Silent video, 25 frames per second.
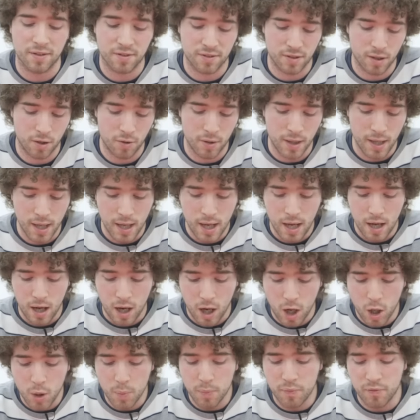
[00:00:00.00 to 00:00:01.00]
So
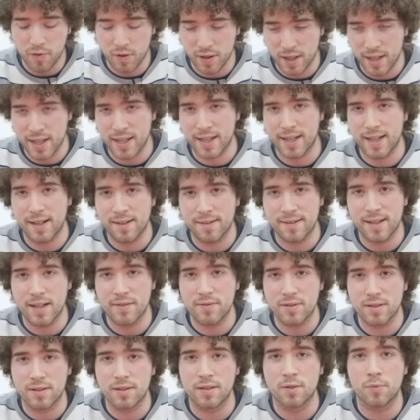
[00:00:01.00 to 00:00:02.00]
hopefully against
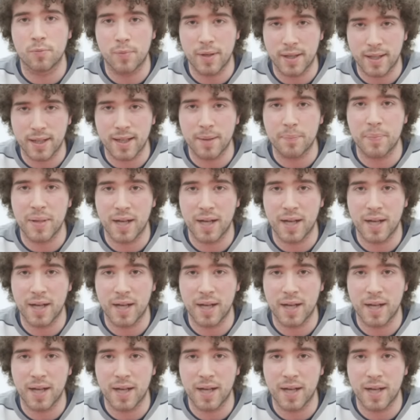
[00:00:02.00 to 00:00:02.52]
Everton, we can